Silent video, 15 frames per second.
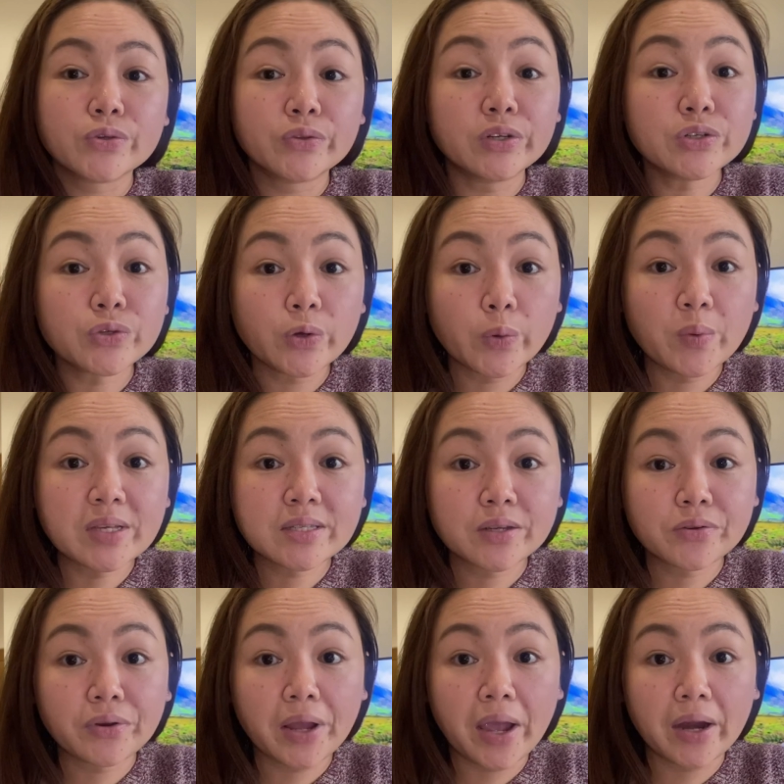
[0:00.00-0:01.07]
there's always a
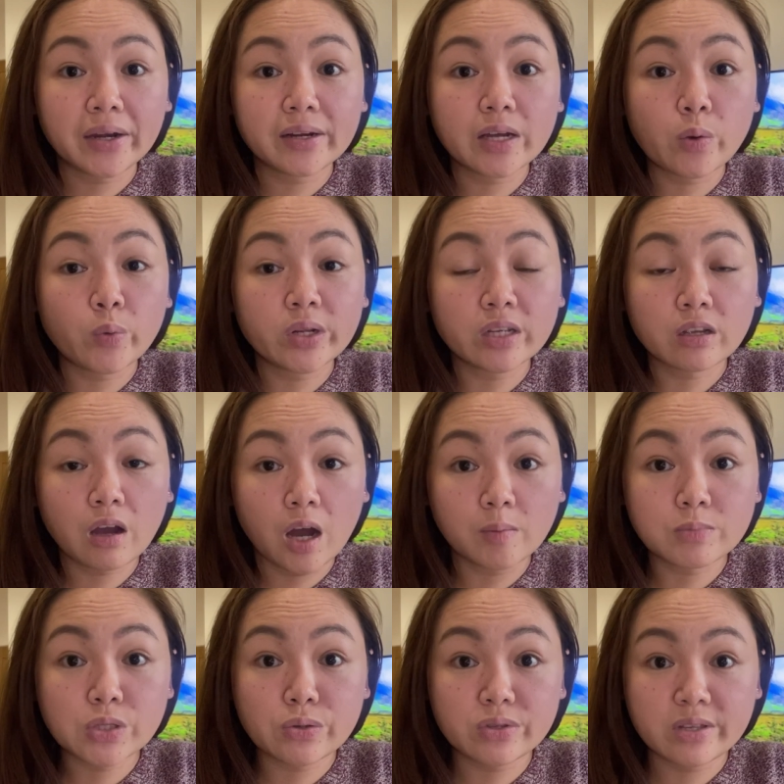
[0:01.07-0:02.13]
gray area when it
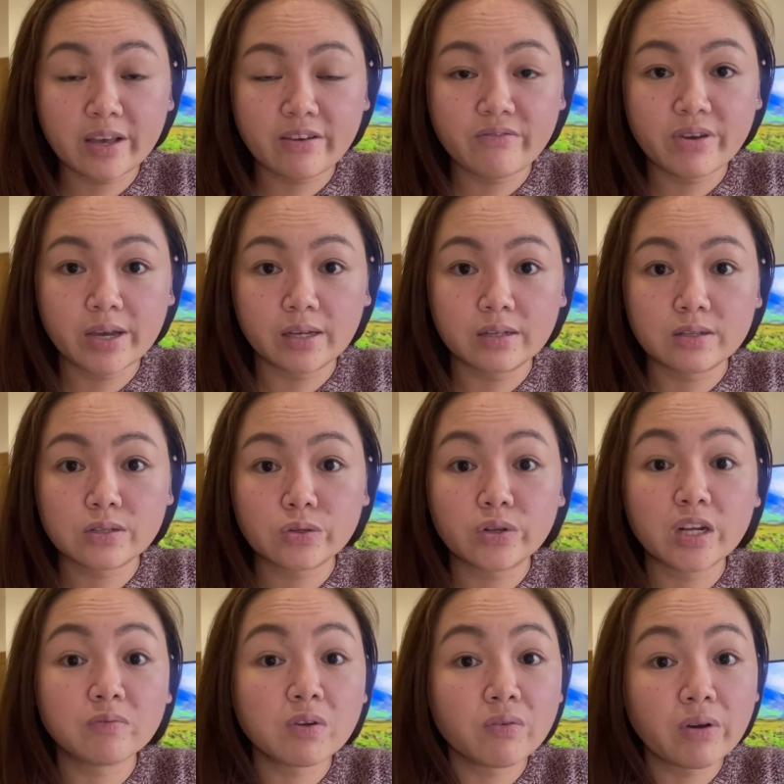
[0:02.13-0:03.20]
comes to savings. So
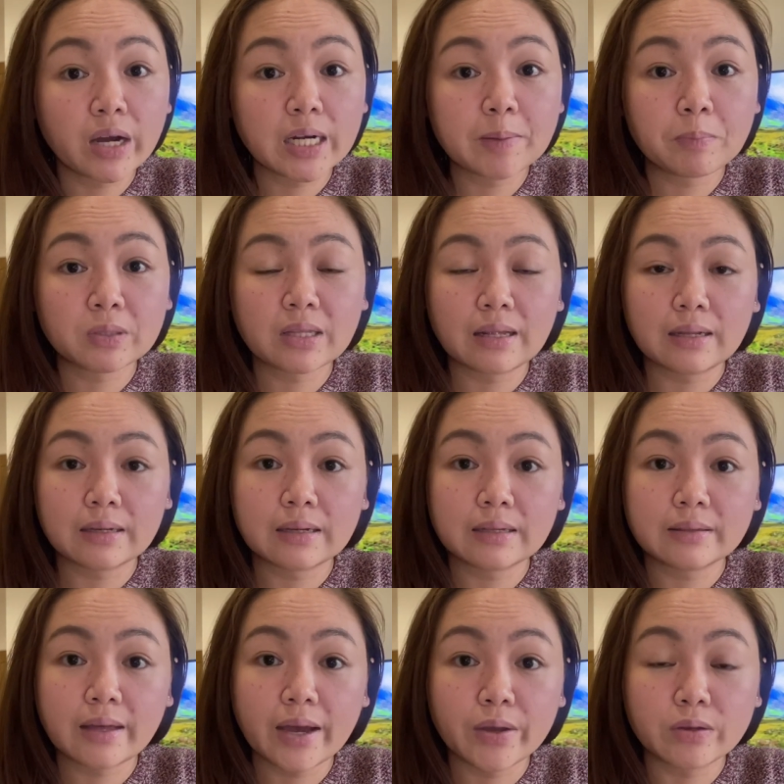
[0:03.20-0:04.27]
nagbabari po talaga
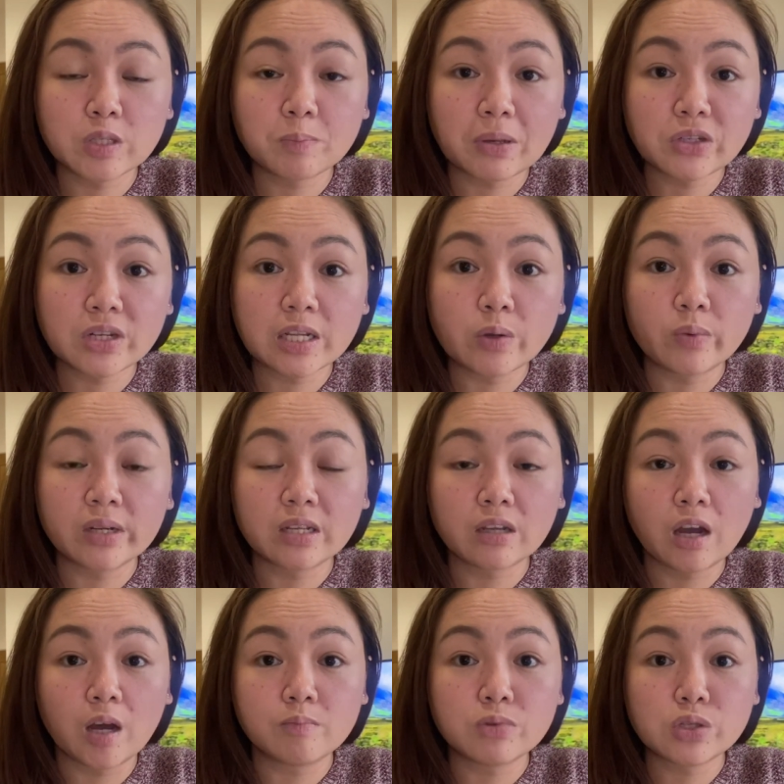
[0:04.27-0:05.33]
tayo, especially when it
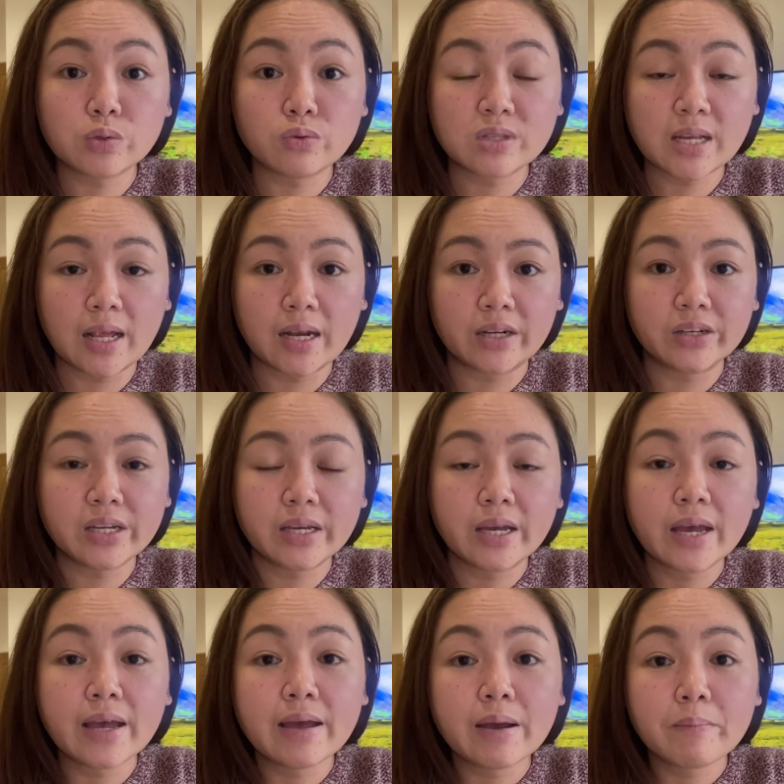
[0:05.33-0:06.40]
comes to salary.
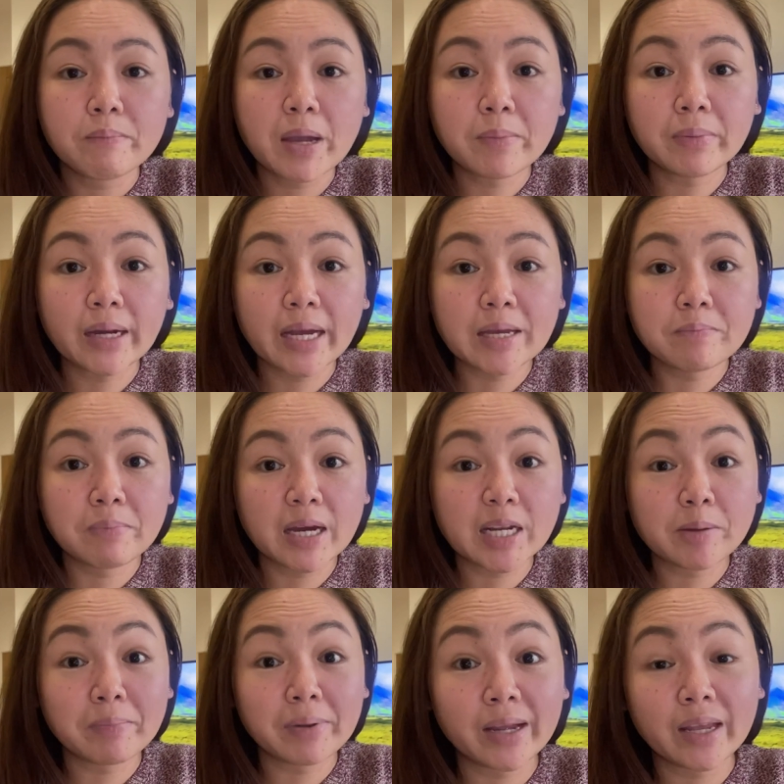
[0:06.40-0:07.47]
May mga iba
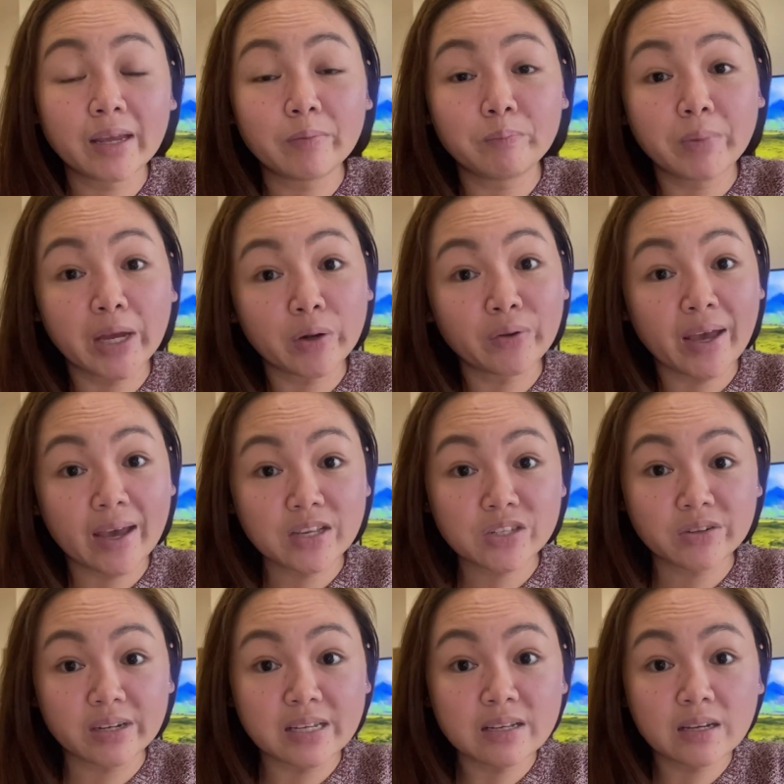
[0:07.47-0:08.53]
na mayroong
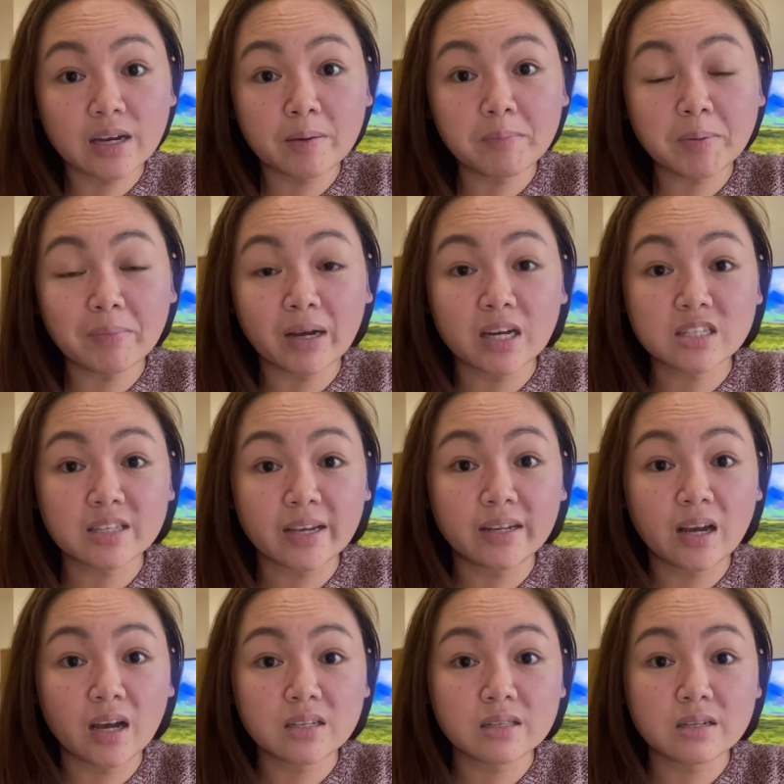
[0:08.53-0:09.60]
extra income, may mga side
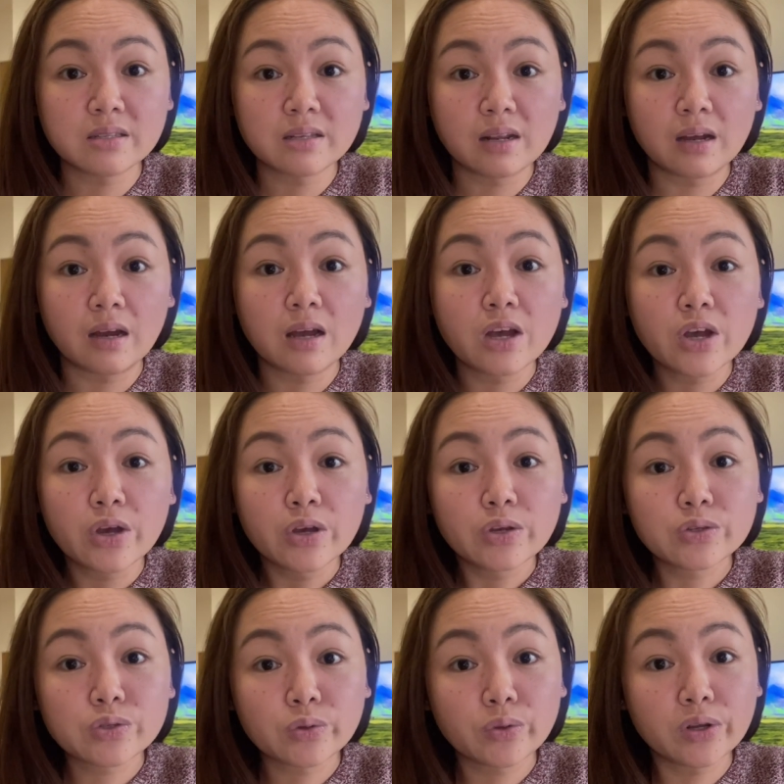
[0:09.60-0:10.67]
hustle sila.
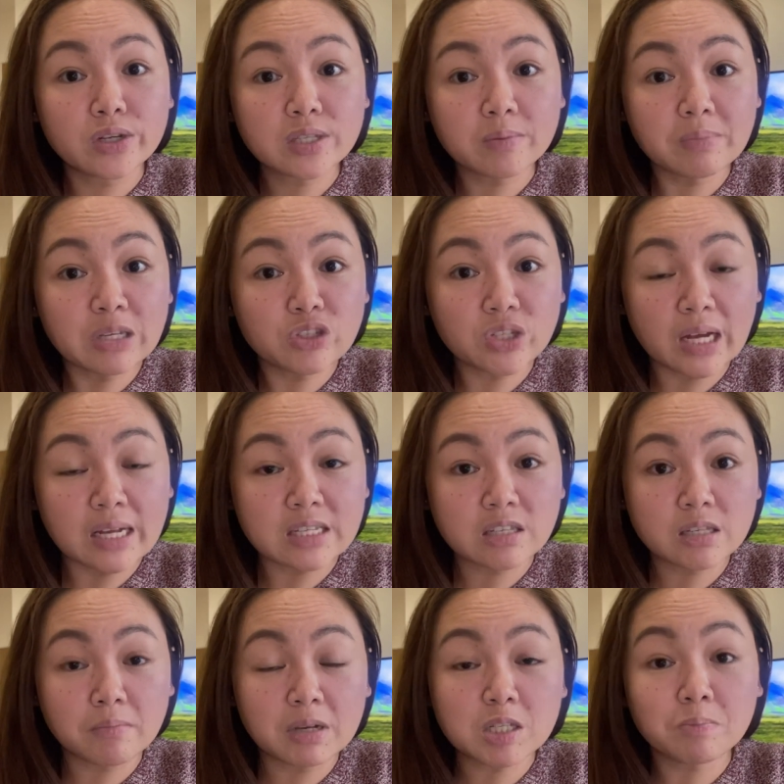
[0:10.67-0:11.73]
So there's a big
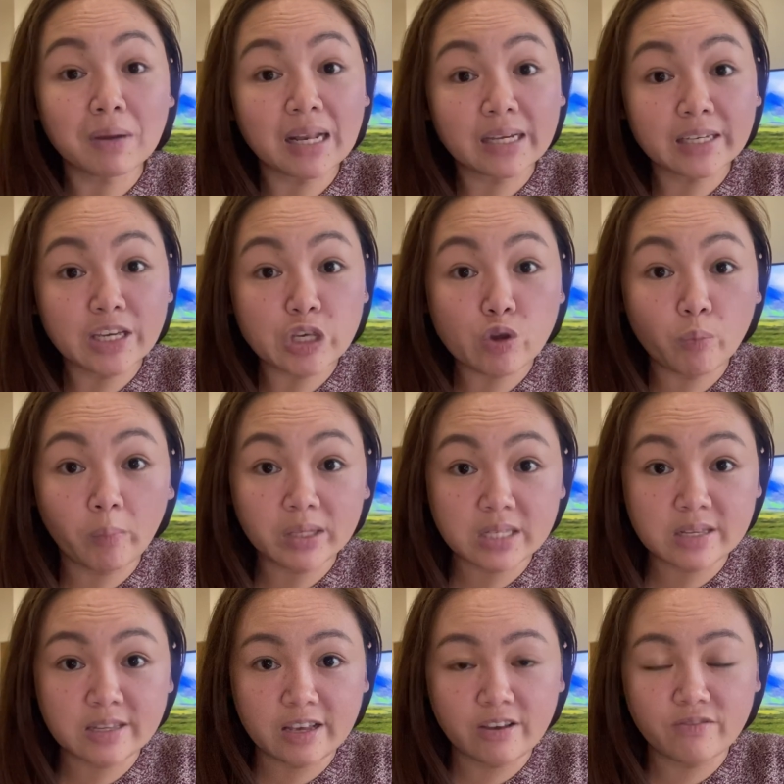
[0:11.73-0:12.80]
chance na mas malaki yung
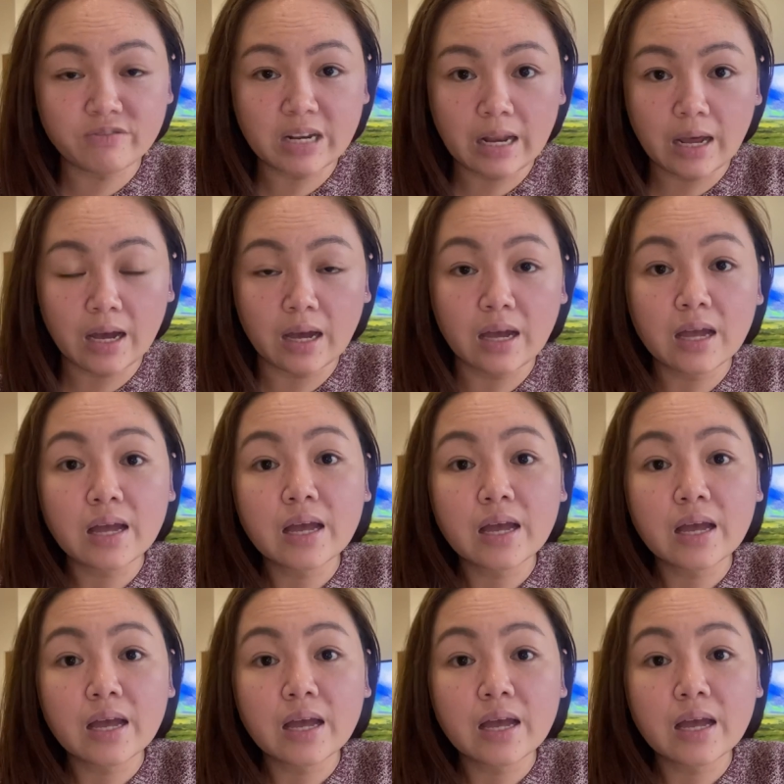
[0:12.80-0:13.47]
masisave nila.